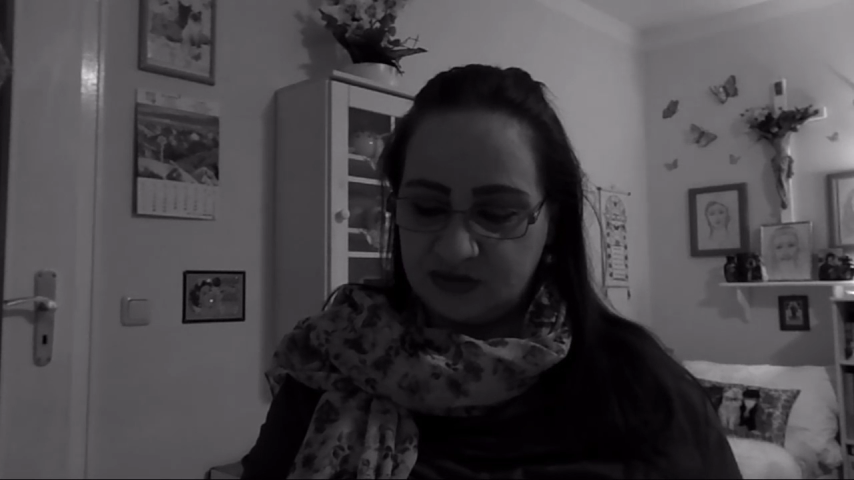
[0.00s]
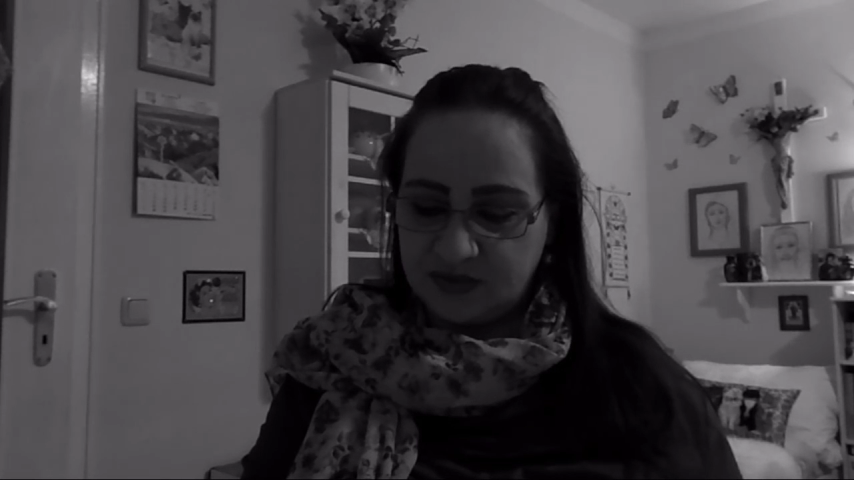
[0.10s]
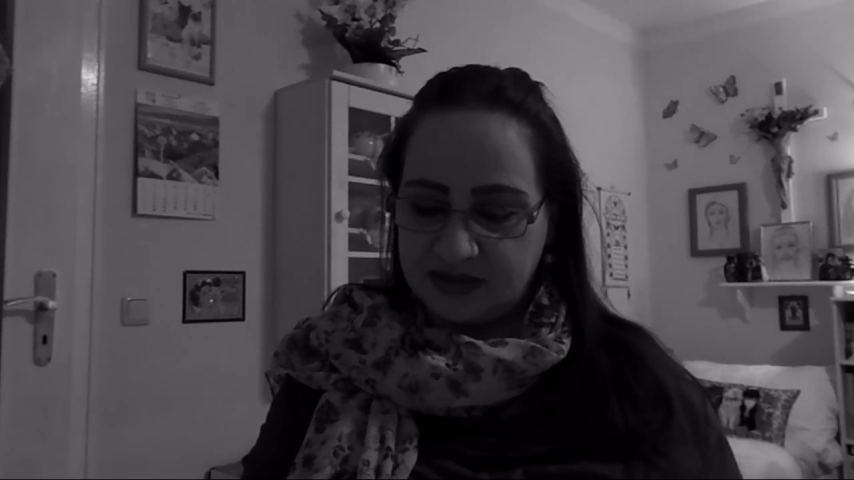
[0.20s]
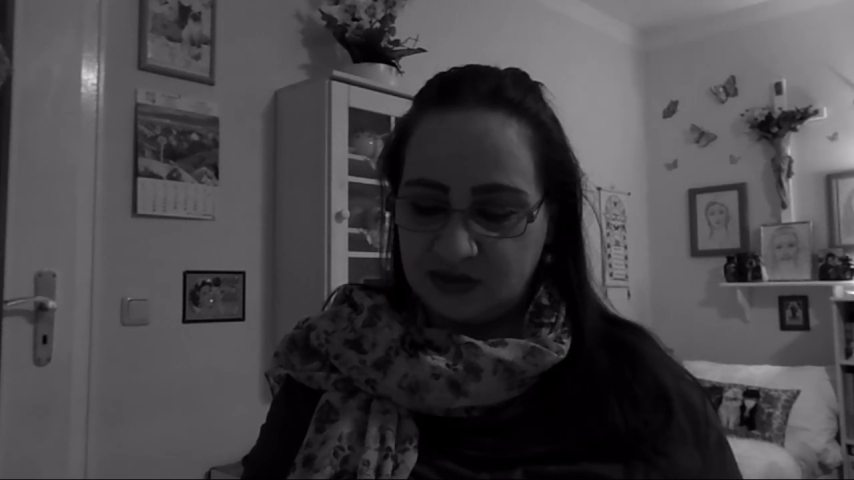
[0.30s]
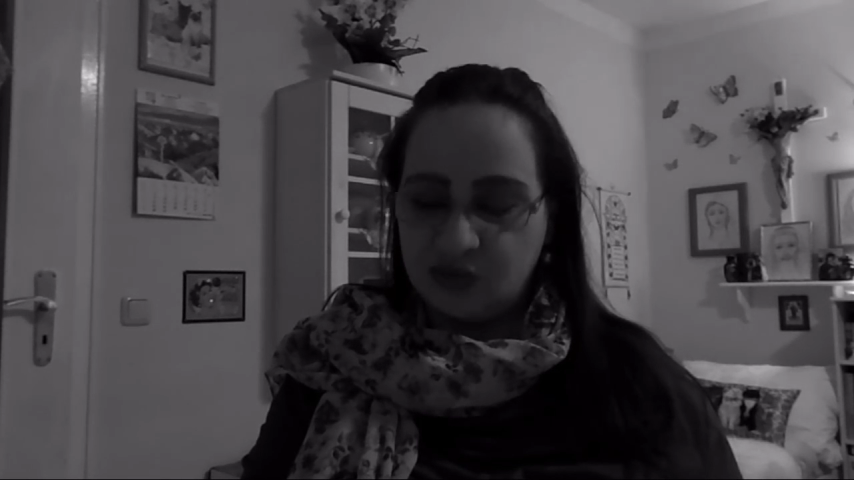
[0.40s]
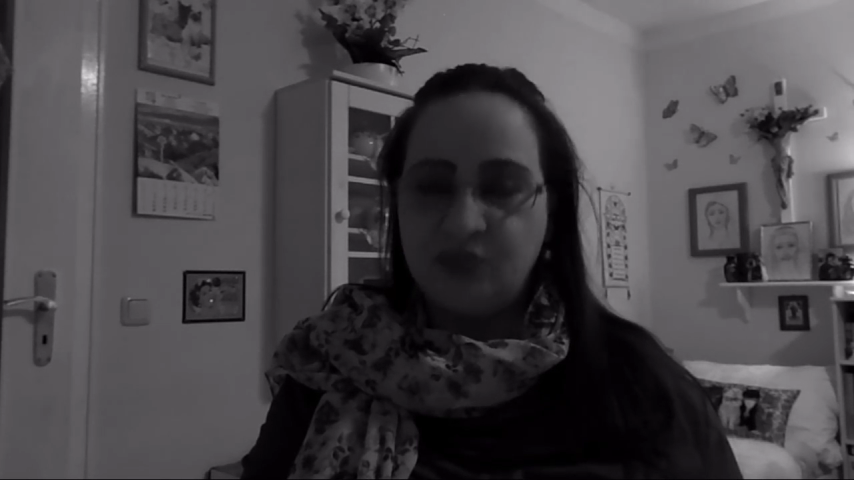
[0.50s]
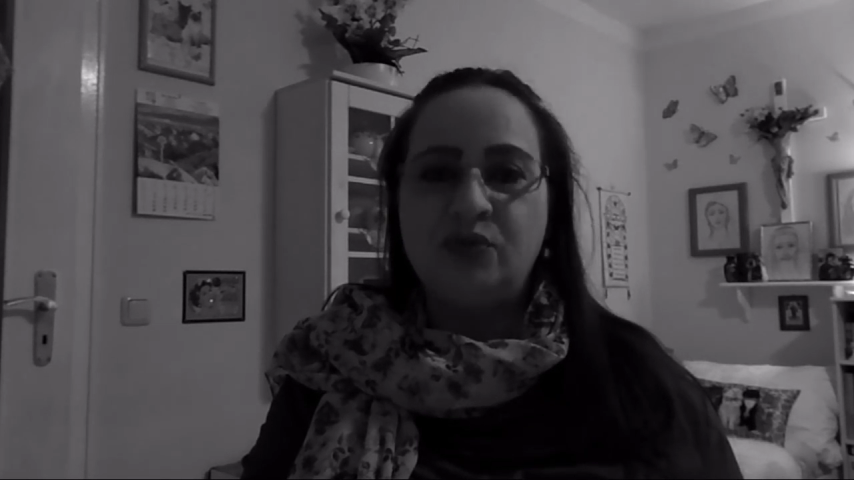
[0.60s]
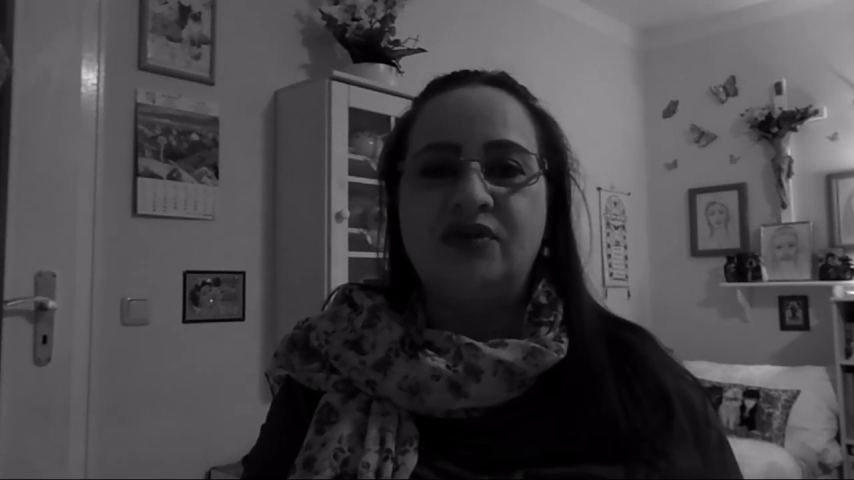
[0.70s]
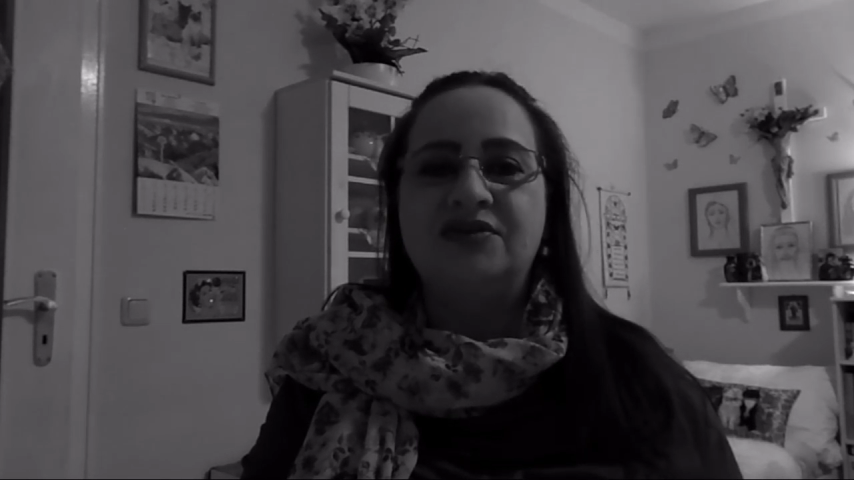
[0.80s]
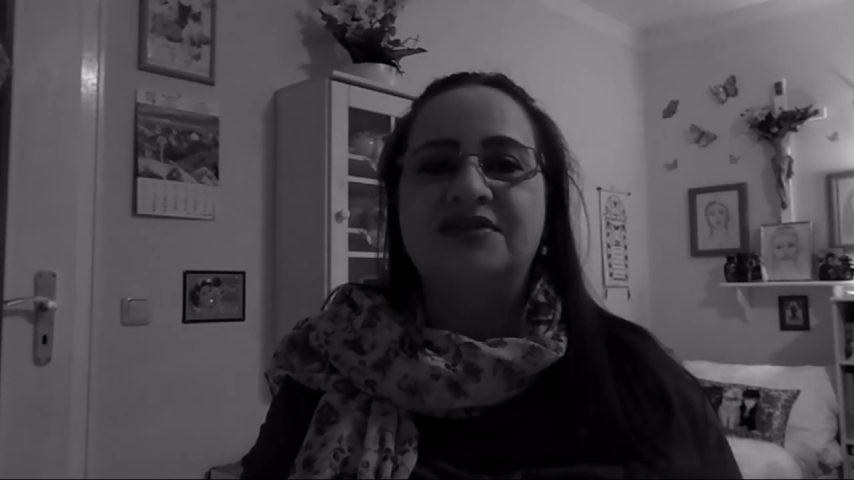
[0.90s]
my new
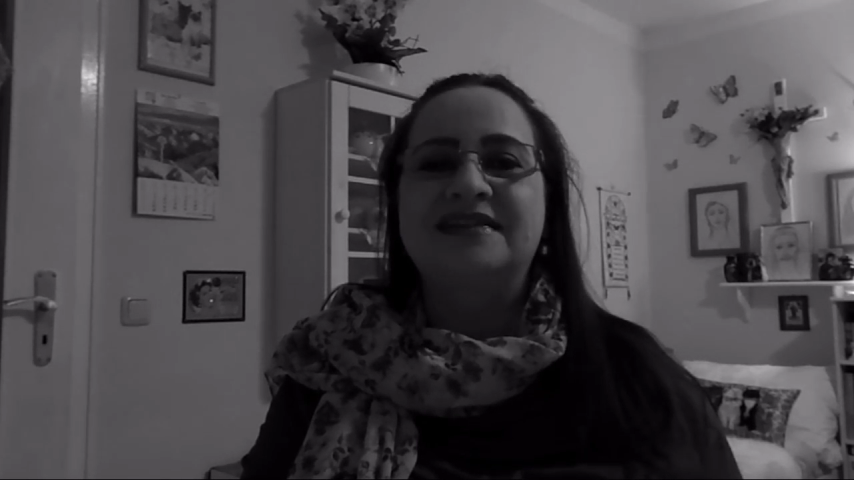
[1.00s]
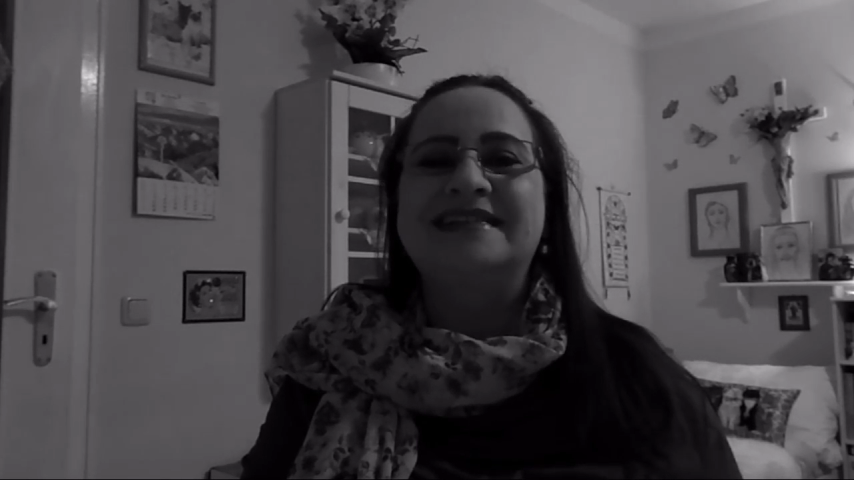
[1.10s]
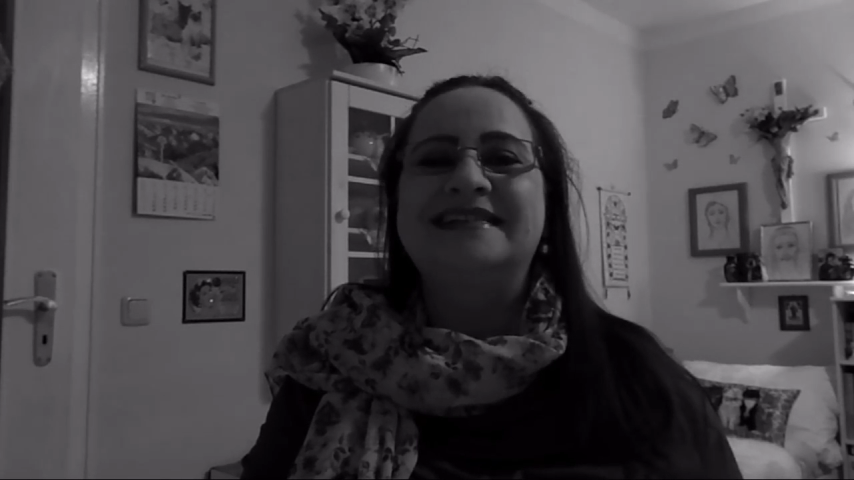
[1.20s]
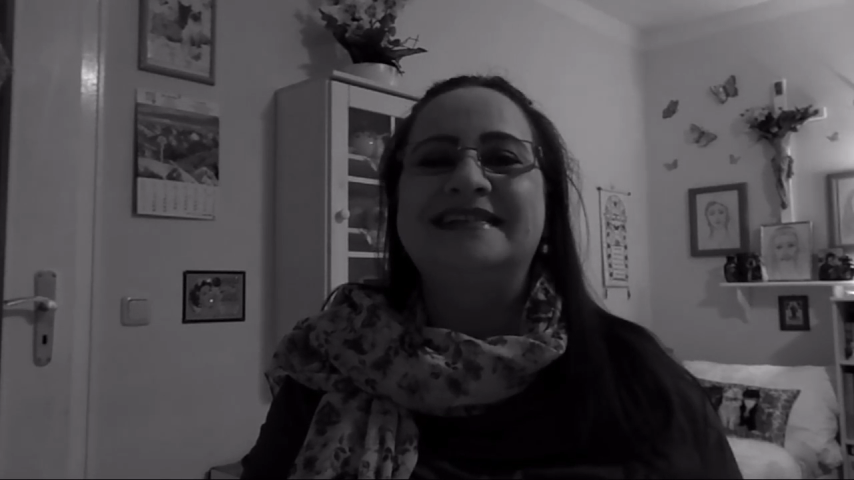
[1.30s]
books.